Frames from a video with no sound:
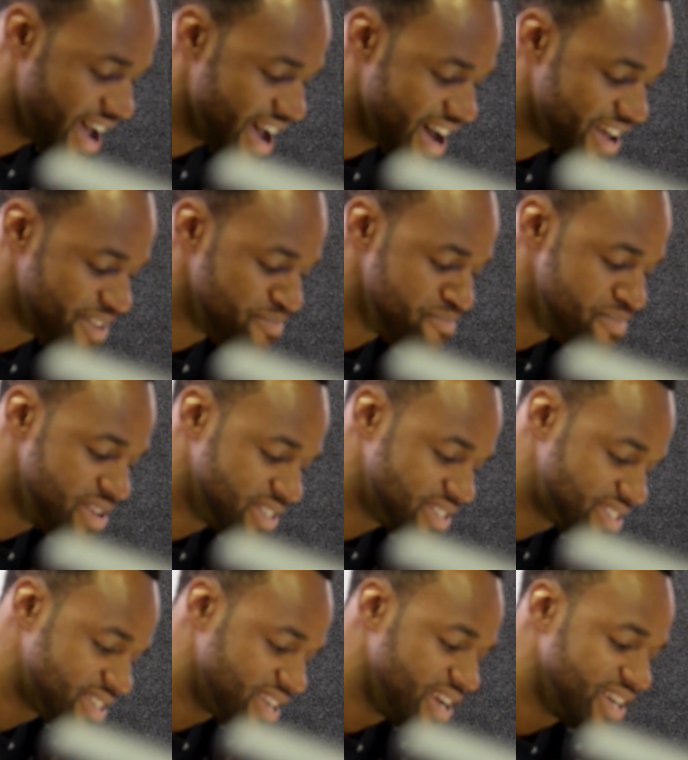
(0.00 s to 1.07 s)
and
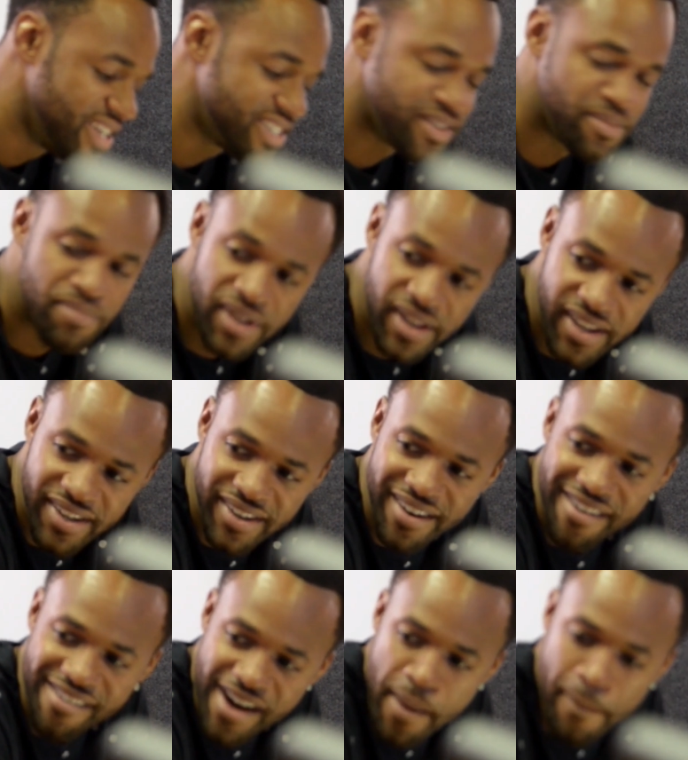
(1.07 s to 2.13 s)
Miss Shameela
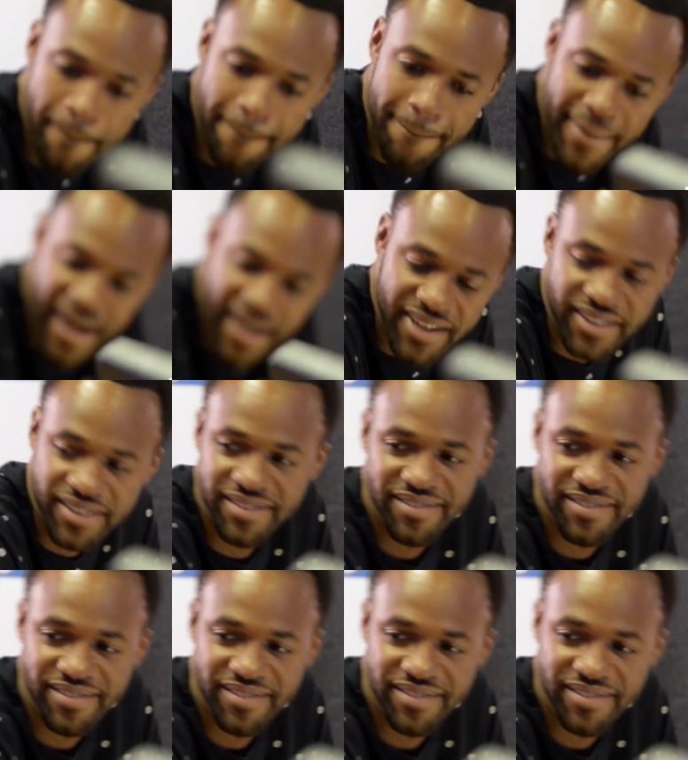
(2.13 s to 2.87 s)
Rambali.